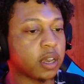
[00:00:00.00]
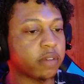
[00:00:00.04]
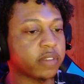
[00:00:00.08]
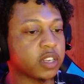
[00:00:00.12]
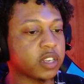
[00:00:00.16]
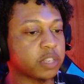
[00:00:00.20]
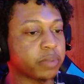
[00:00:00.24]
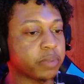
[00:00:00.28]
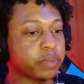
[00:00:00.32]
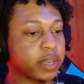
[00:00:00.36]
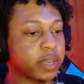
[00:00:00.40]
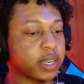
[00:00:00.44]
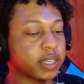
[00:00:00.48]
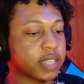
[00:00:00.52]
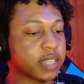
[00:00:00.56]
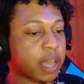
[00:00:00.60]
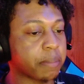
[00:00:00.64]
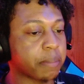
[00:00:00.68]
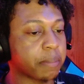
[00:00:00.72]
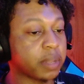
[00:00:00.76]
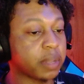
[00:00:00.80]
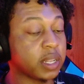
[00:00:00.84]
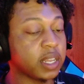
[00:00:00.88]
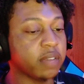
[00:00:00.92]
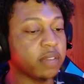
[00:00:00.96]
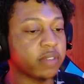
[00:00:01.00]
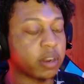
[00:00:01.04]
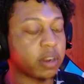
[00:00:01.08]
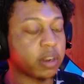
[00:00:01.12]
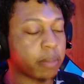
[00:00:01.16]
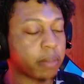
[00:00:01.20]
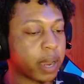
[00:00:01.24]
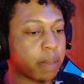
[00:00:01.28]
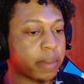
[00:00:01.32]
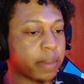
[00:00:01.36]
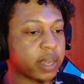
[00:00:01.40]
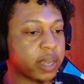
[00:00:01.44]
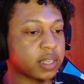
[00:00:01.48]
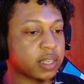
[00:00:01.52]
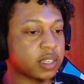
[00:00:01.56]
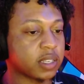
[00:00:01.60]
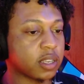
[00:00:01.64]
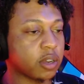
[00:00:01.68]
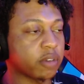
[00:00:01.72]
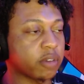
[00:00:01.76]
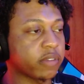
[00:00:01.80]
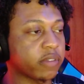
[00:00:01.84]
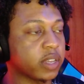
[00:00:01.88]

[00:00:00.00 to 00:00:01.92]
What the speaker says: and it's because I believe it about myself.